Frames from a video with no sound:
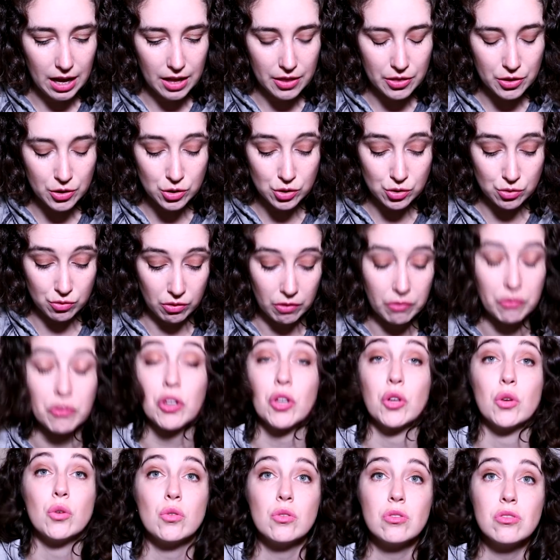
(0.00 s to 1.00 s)
there's
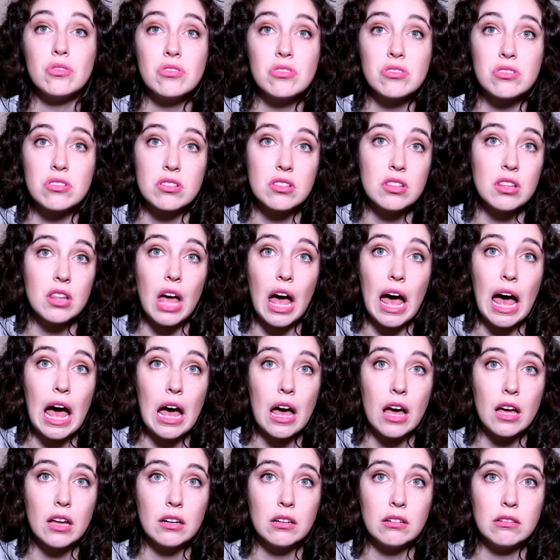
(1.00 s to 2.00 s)
reviews
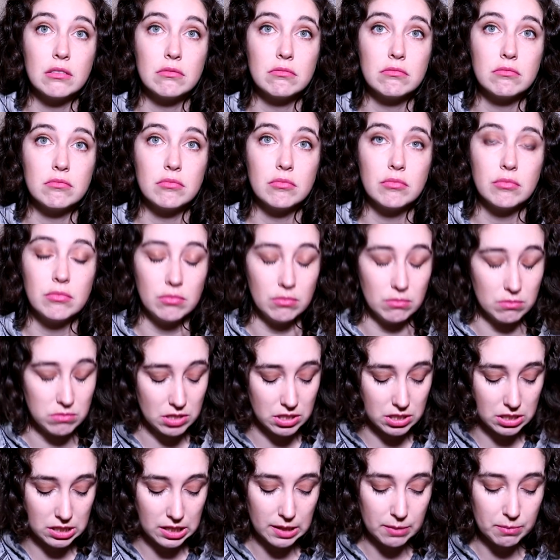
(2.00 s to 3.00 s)
that
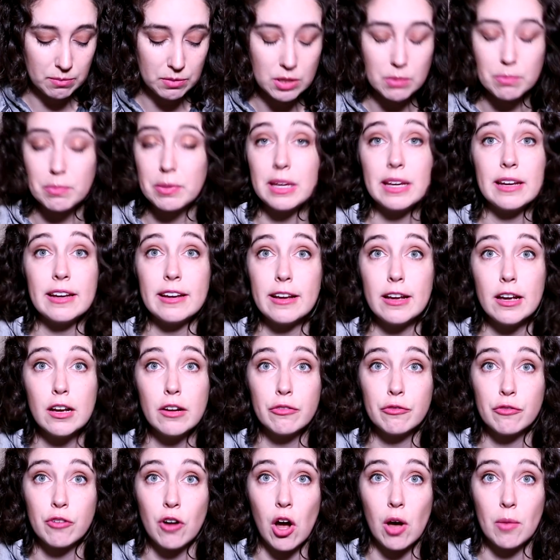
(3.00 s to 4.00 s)
seem to be
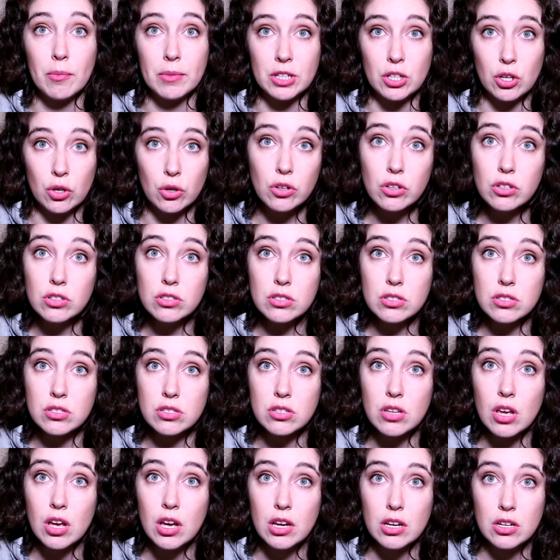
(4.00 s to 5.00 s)
from
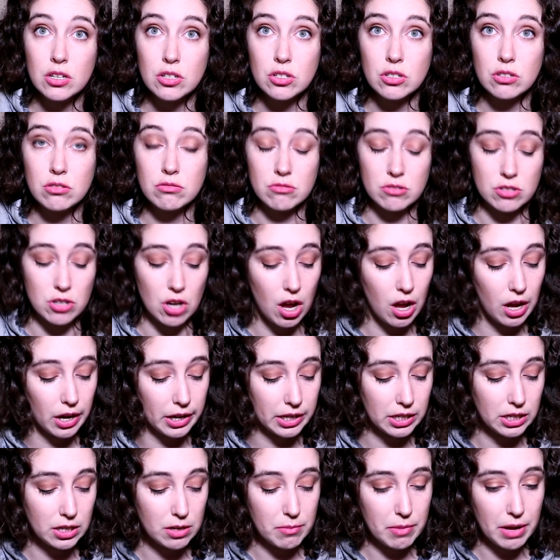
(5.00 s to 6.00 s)
adults
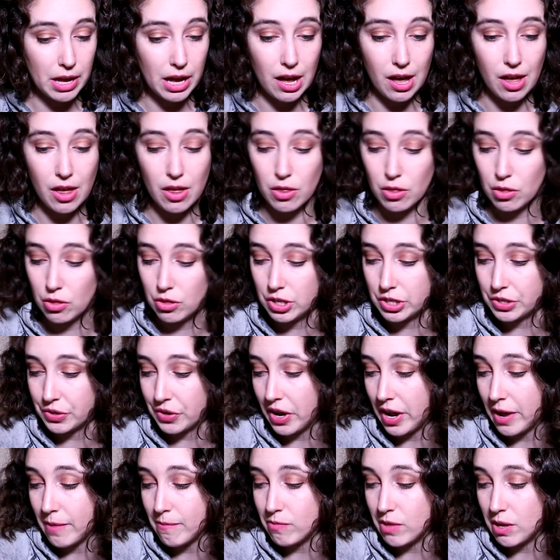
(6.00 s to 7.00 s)
talking about the
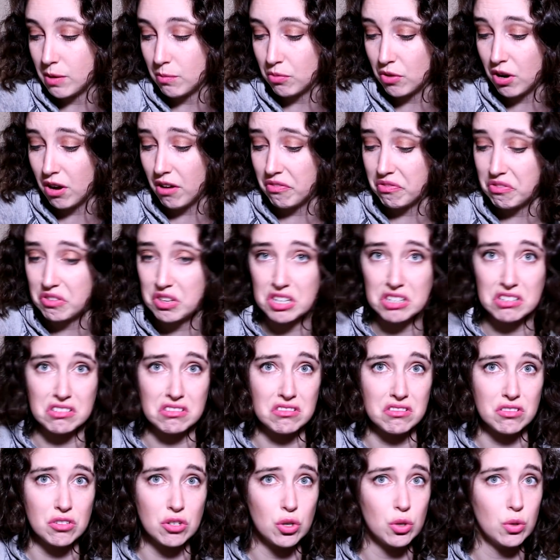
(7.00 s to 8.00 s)
time they brought
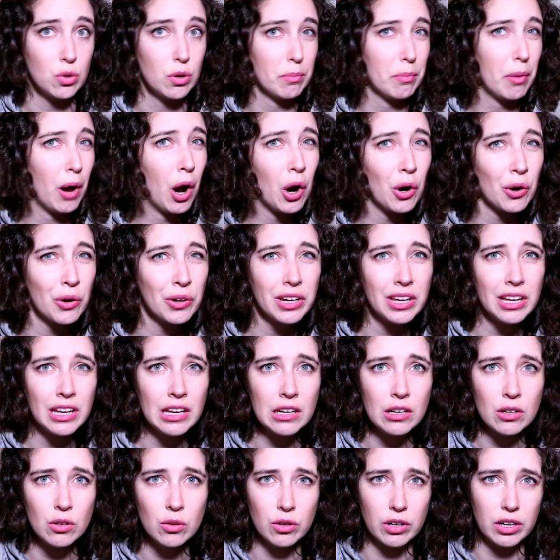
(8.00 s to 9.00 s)
this to a
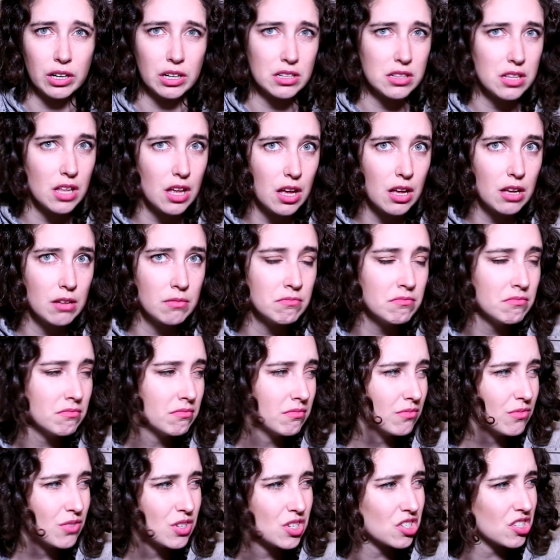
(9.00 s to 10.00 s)
party or a club,
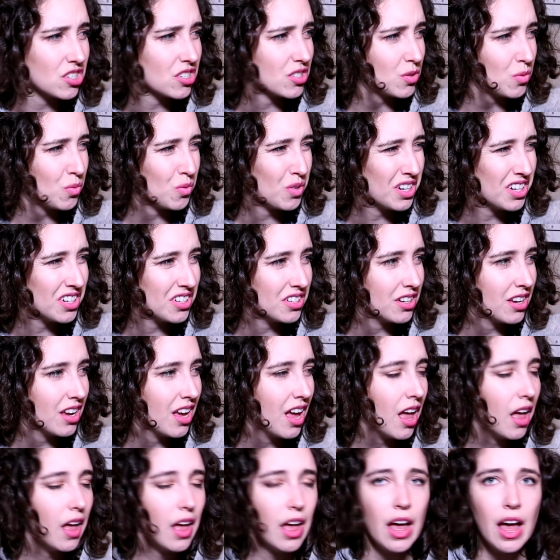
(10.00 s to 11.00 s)
which is weird.
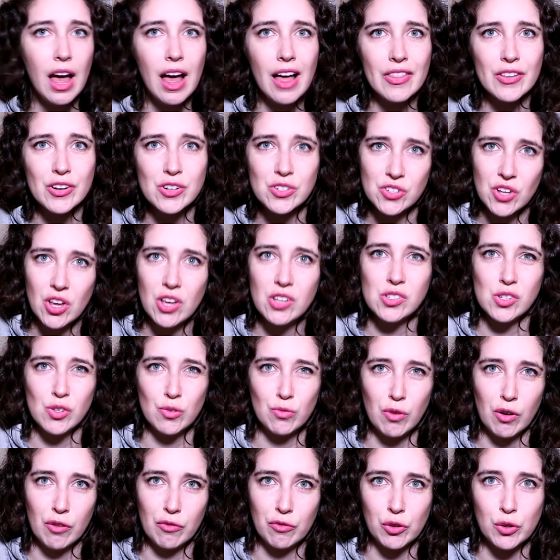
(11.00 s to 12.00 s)
There's also
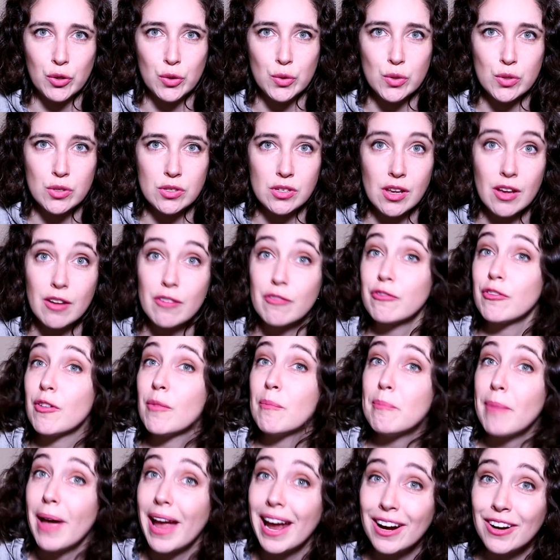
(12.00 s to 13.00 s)
reviews
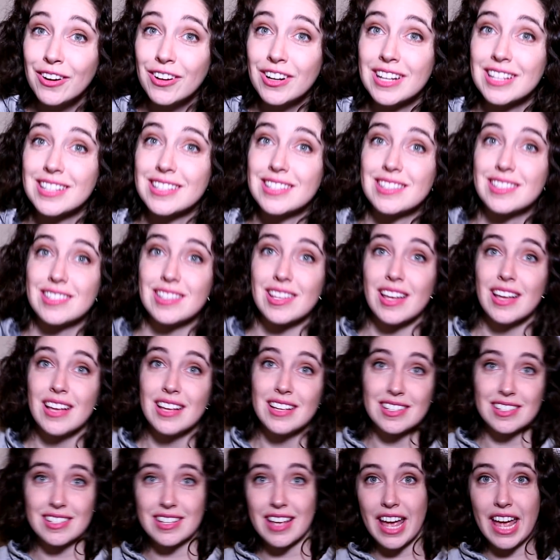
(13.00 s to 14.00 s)
from parents
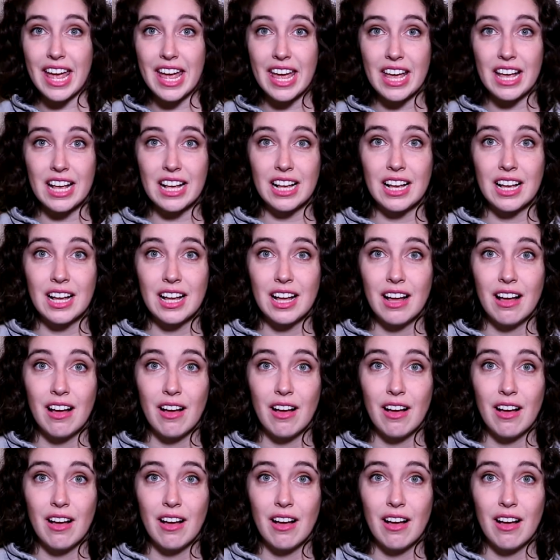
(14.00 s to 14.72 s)
saying